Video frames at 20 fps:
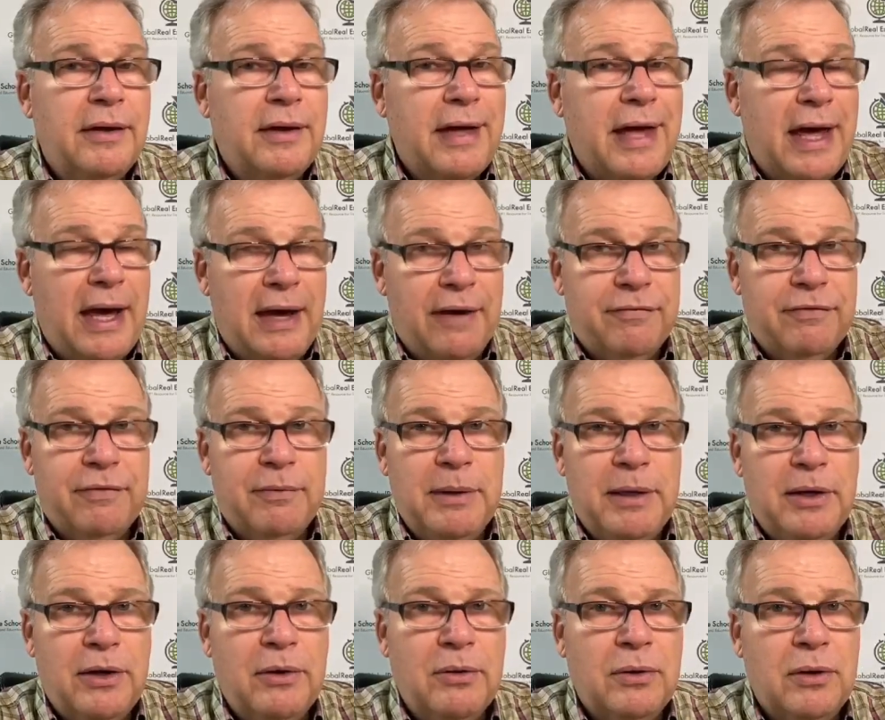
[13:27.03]
Have to
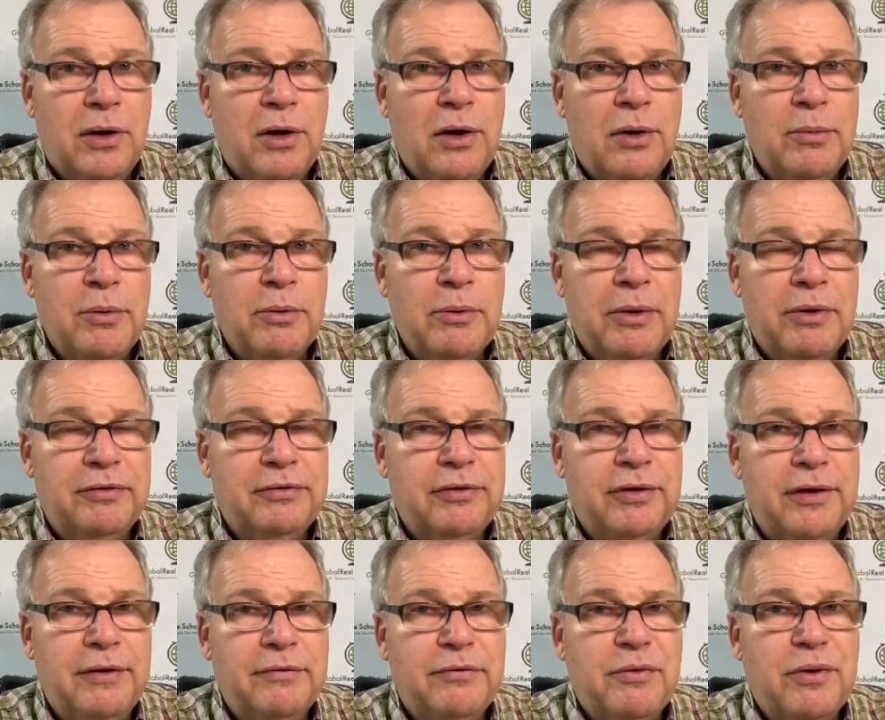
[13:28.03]
be an Oklahoma
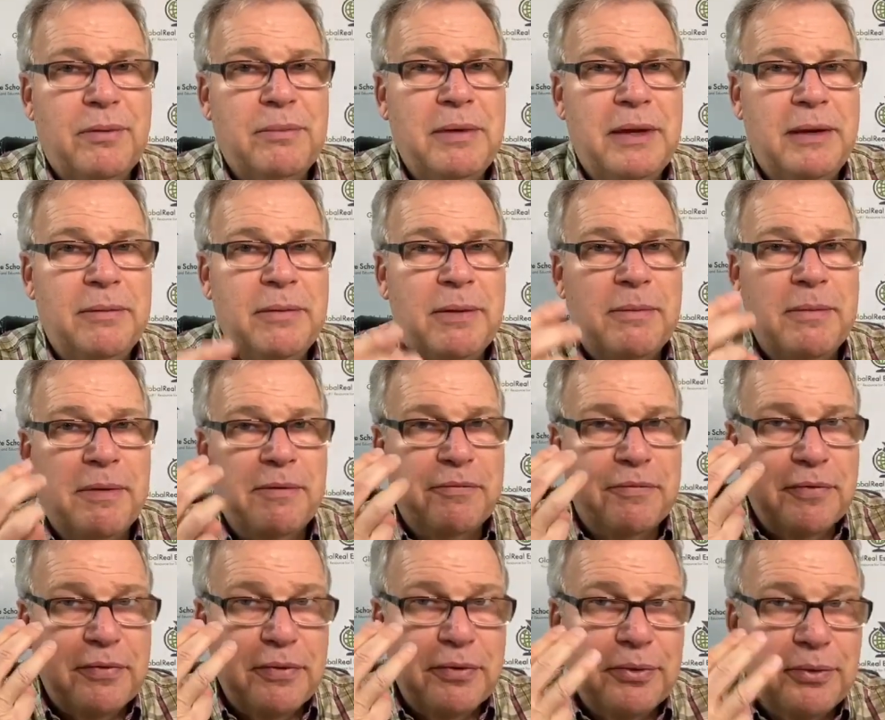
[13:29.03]
resident for a minimum of
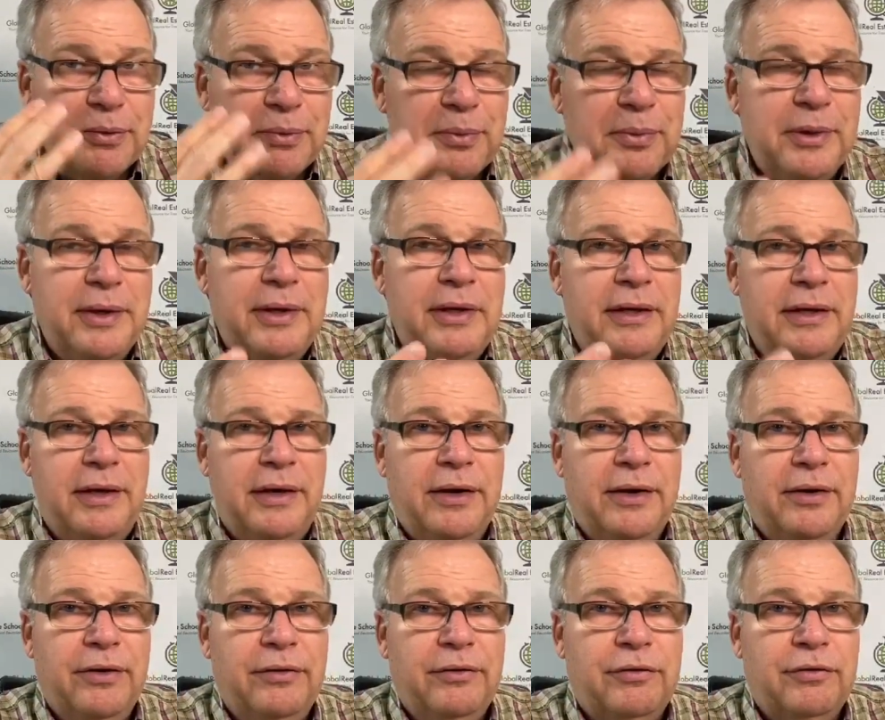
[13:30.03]
3
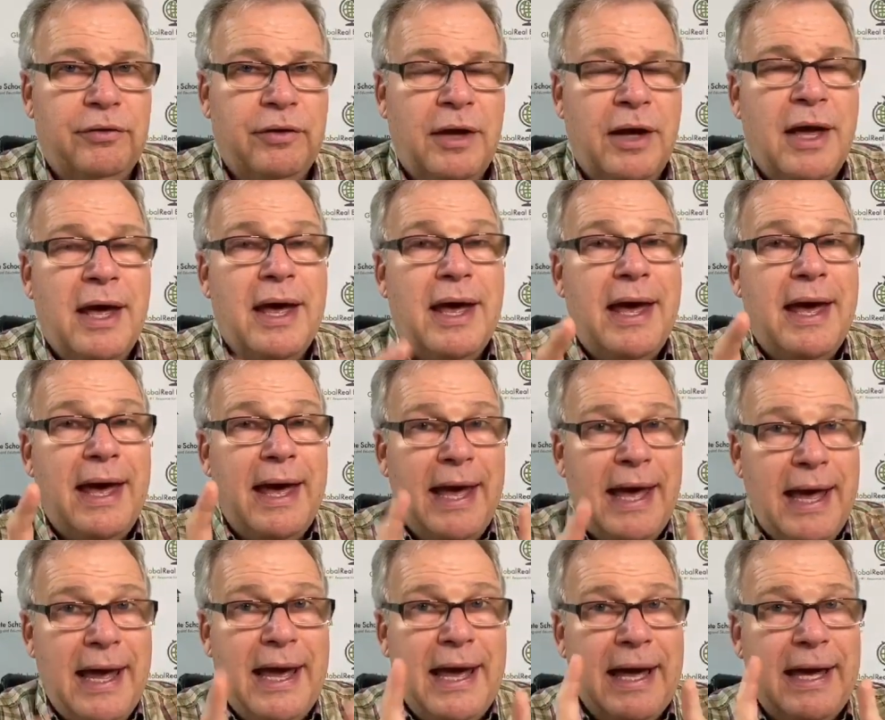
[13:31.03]
years,
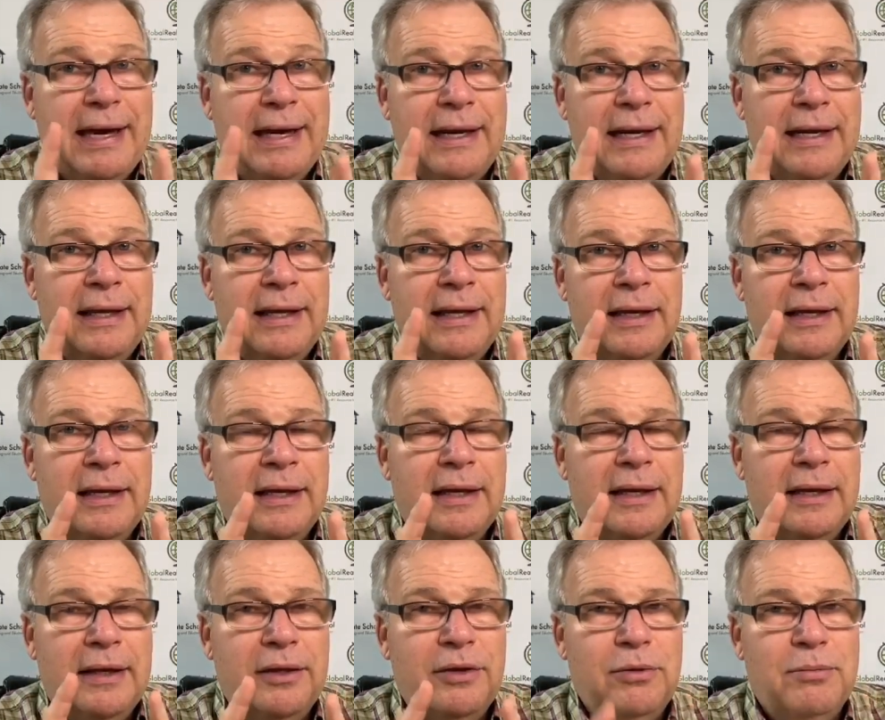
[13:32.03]
and
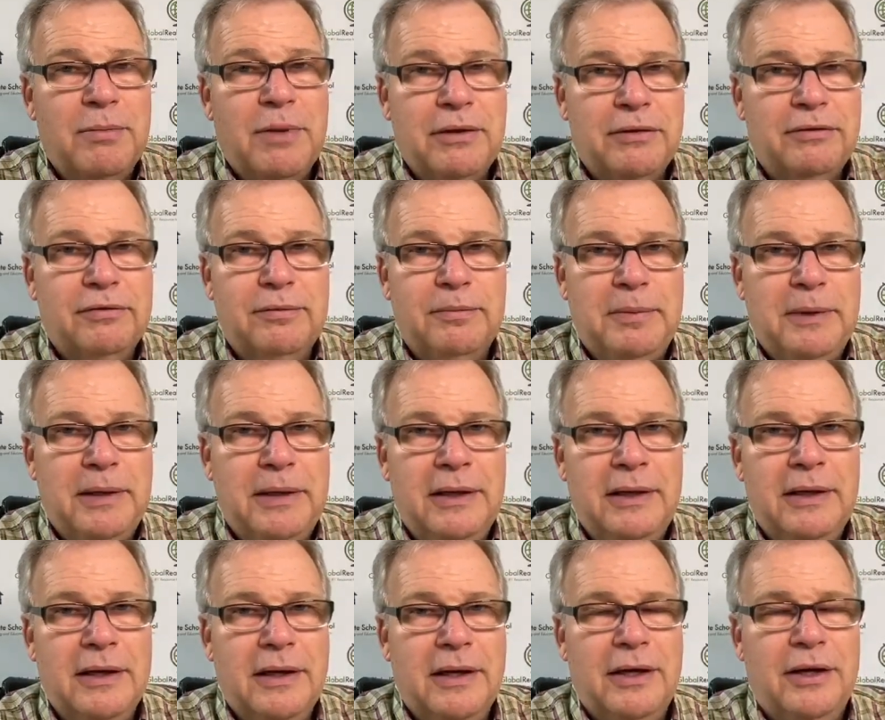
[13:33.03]
you must
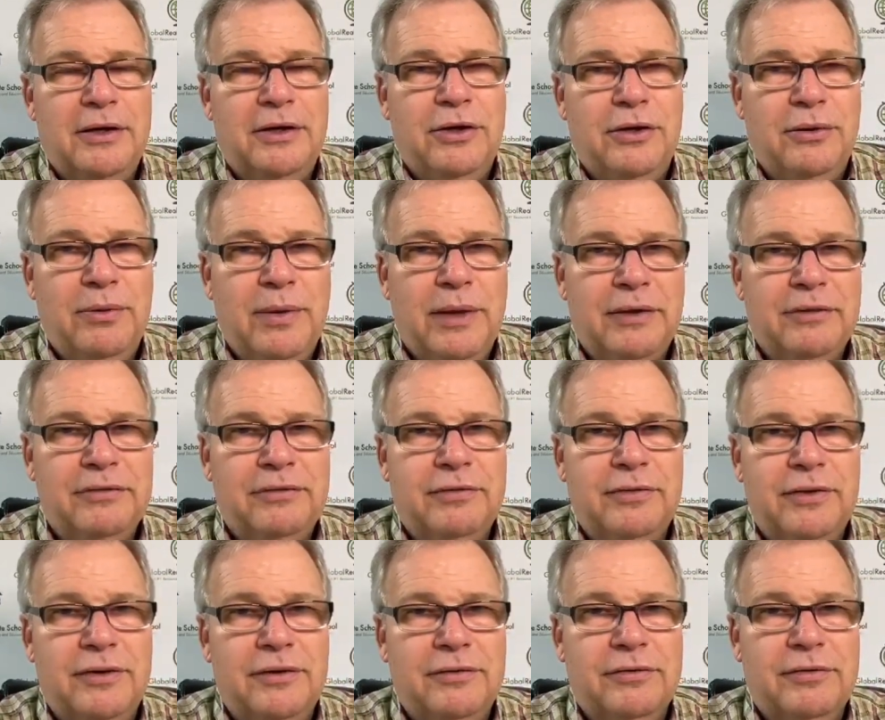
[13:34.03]
be a U.S.
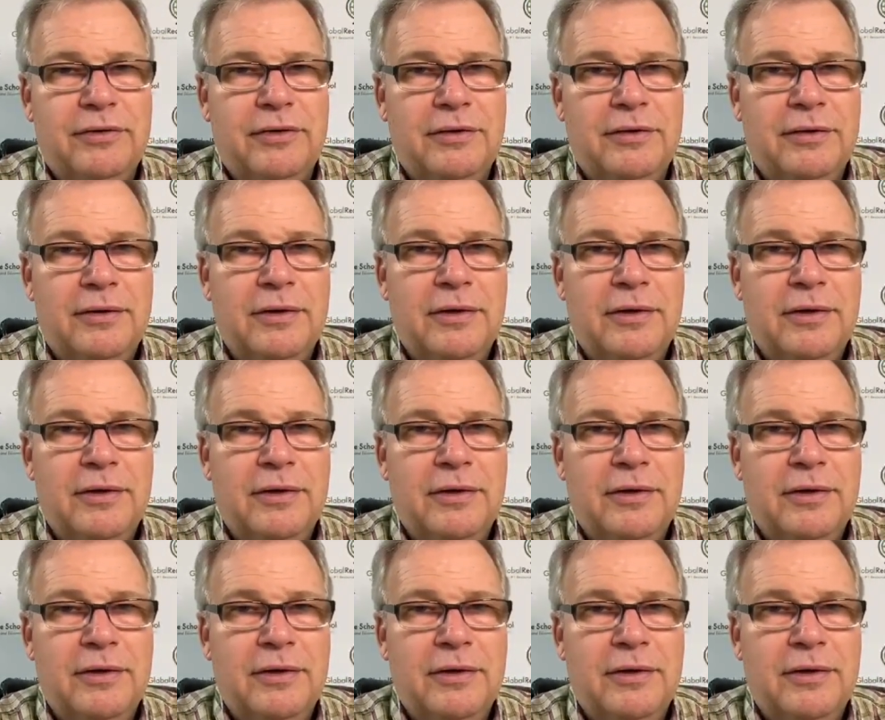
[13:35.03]
citizen.